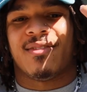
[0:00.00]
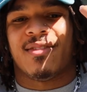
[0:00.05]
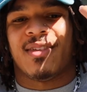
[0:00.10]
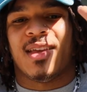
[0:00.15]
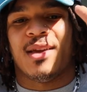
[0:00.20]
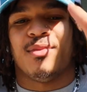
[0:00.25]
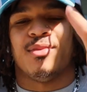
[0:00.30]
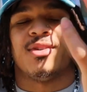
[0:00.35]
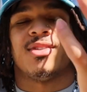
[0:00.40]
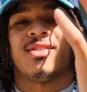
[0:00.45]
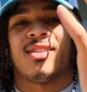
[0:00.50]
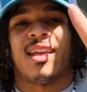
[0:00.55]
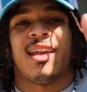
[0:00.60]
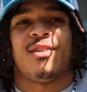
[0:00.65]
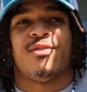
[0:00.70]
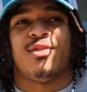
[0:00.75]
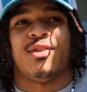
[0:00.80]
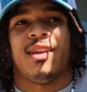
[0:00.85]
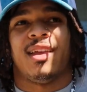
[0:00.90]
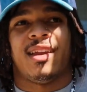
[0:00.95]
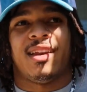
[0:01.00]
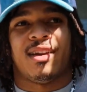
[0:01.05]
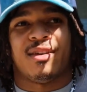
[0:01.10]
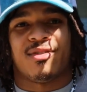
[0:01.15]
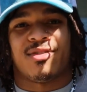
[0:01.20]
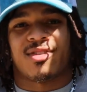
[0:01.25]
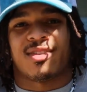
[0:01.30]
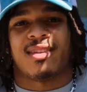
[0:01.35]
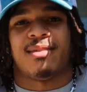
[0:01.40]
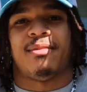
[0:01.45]
he was thankful that there
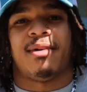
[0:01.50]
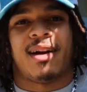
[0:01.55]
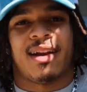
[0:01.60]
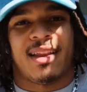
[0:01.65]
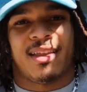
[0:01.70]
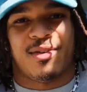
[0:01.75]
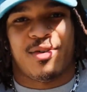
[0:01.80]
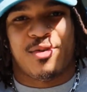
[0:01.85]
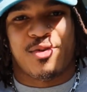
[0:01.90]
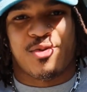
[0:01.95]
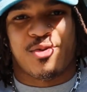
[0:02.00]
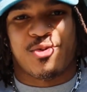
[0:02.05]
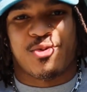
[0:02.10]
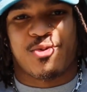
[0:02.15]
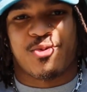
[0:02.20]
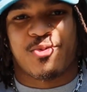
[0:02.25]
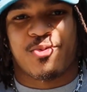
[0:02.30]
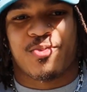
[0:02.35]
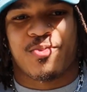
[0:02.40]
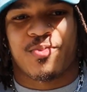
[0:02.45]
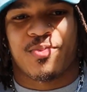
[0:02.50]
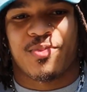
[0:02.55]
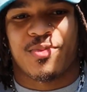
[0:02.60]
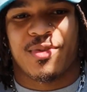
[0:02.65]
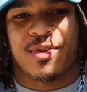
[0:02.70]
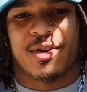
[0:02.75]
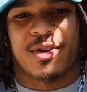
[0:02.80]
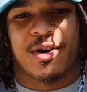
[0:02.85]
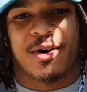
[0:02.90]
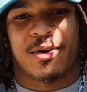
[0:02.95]
was somebody who,
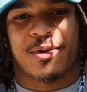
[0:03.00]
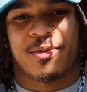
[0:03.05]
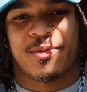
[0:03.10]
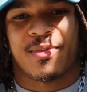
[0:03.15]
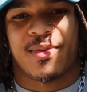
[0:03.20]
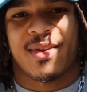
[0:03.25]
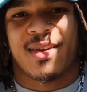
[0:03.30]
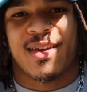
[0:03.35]
you know,